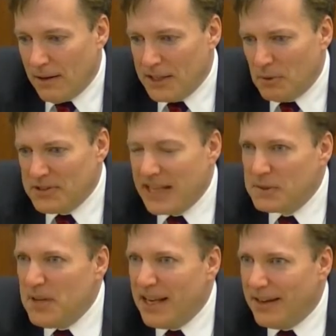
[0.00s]
I suppose
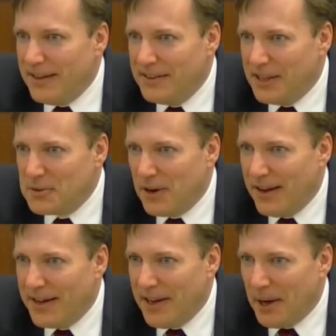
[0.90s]
that's me. That's where
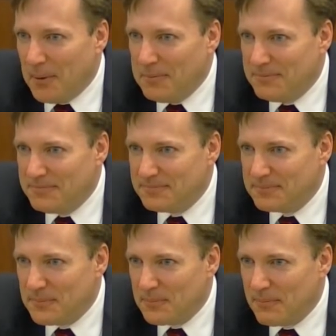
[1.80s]
I am.
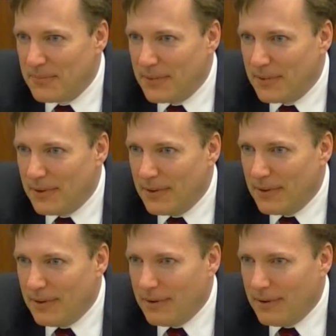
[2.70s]
And
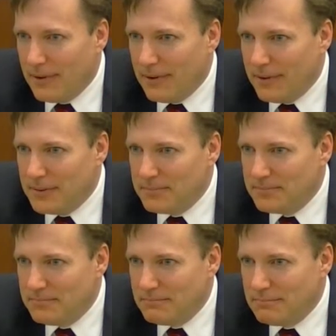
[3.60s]
what are your
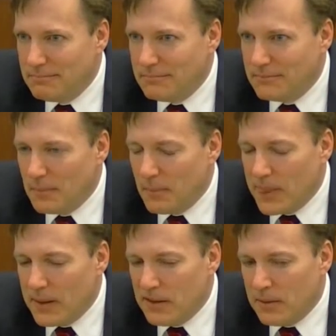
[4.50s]
advice
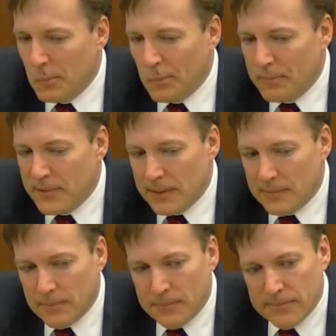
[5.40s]
for advices for
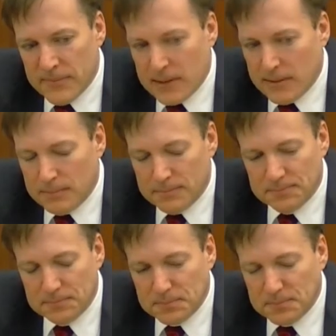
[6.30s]
uh,
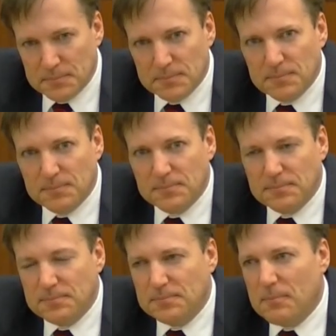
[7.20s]
the people
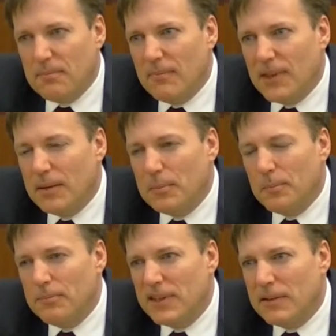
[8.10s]
who
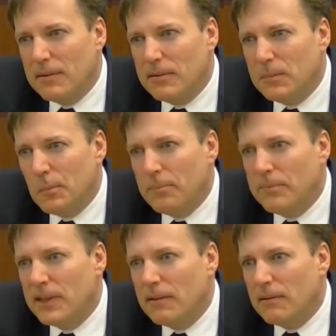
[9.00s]
want to learn
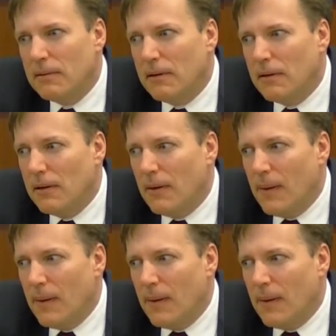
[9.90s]
from your experience?